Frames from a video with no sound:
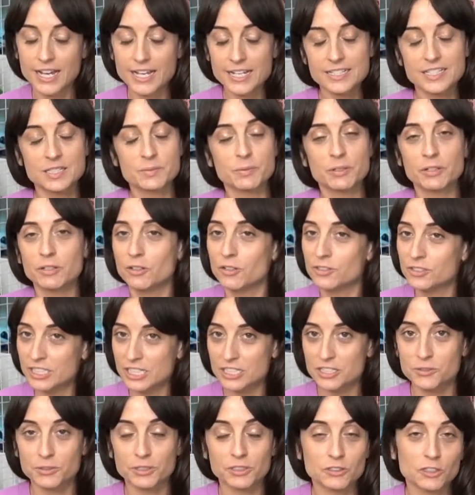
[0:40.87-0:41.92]
had spent all day
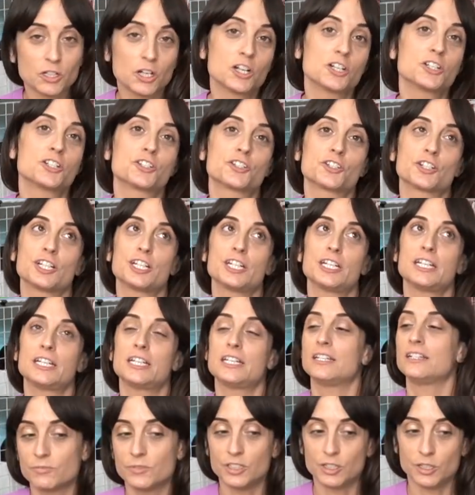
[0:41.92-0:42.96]
doing
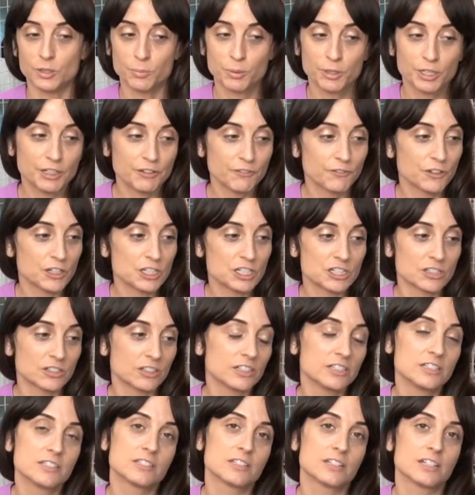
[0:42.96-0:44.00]
laundry, you know, putting fresh
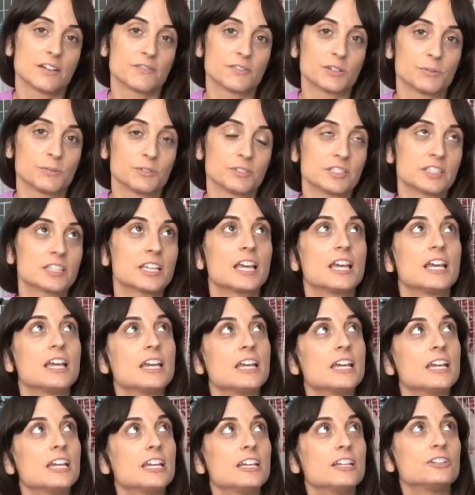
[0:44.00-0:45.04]
linens in everyone's
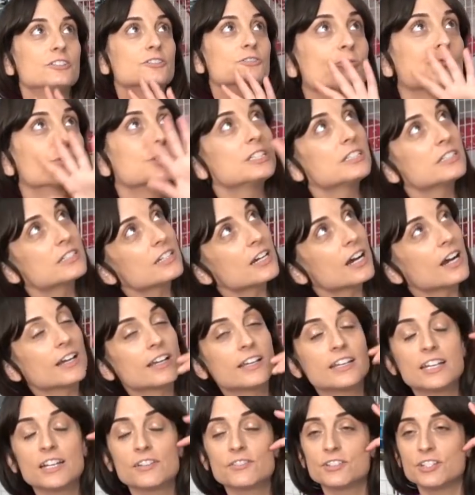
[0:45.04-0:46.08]
cage,
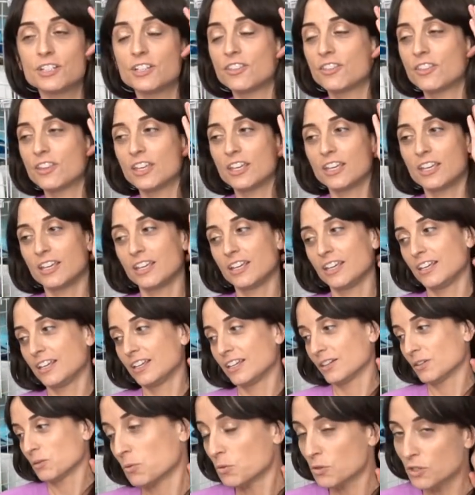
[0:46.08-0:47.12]
restocking everything,
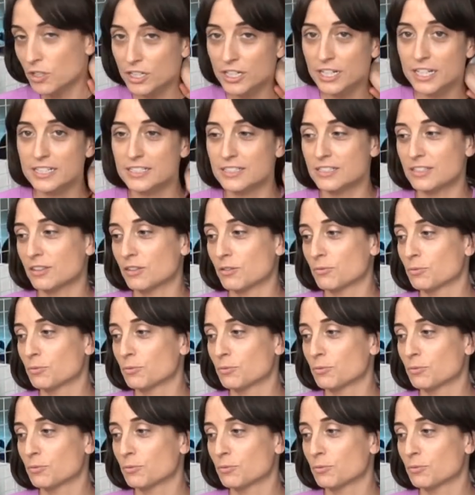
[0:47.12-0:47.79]
and organizing the